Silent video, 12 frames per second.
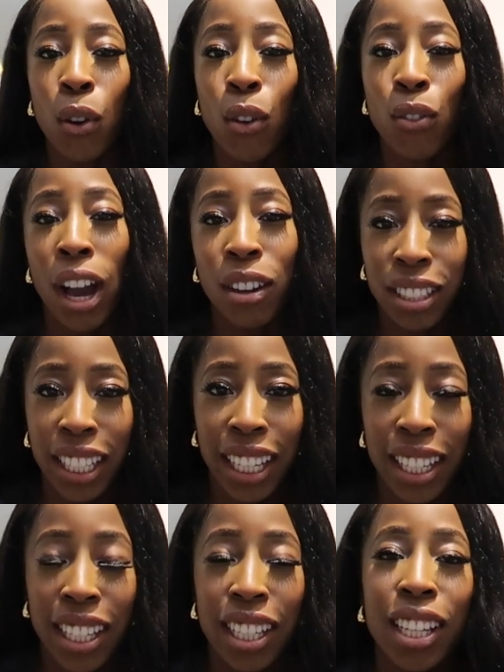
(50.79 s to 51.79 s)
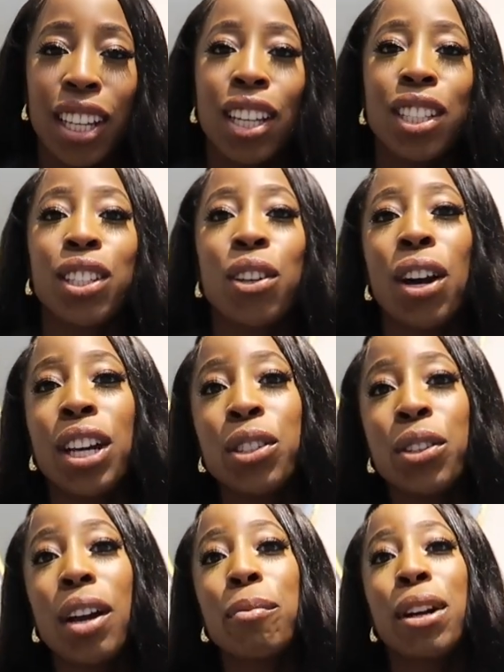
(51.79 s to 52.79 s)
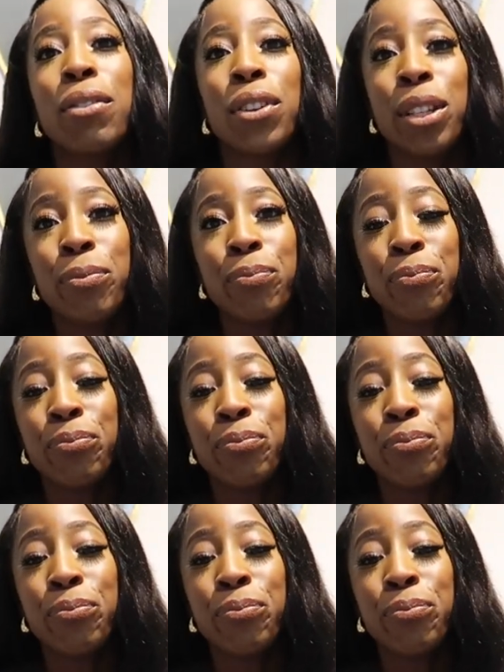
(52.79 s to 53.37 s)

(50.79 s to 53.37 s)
got around it. So I do have my phone.